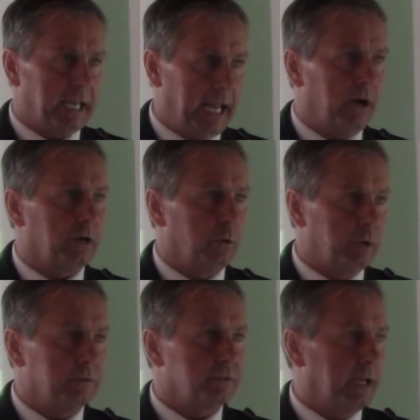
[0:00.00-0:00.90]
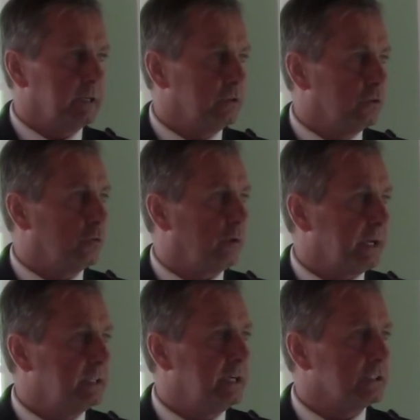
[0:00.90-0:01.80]
county, we have taken the
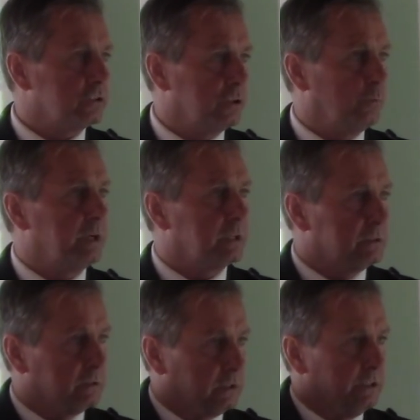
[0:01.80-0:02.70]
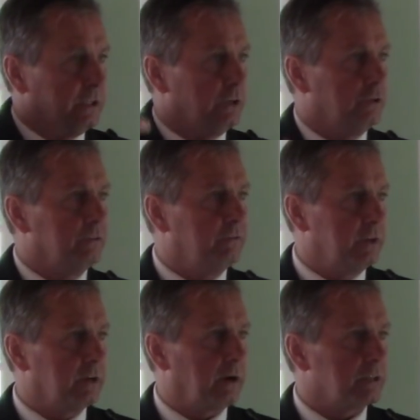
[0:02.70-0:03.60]
direct hit so that we could continue to
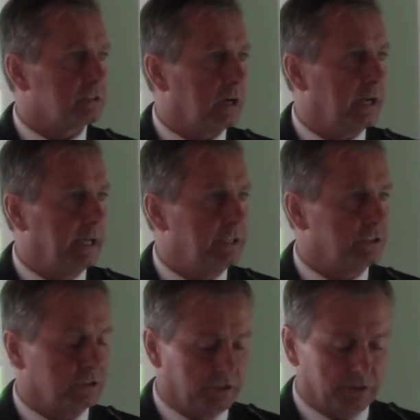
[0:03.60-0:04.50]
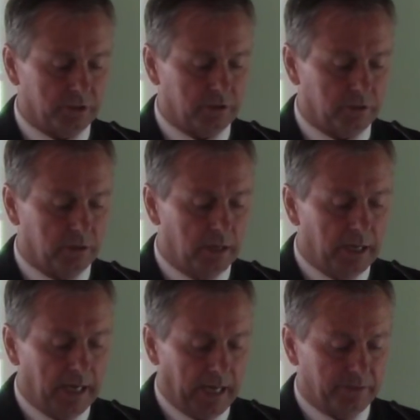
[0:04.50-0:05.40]
fund our outside agencies at
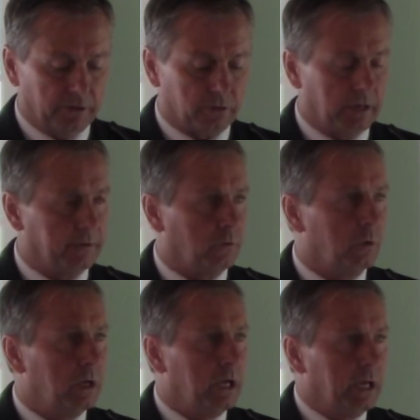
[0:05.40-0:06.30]
their level.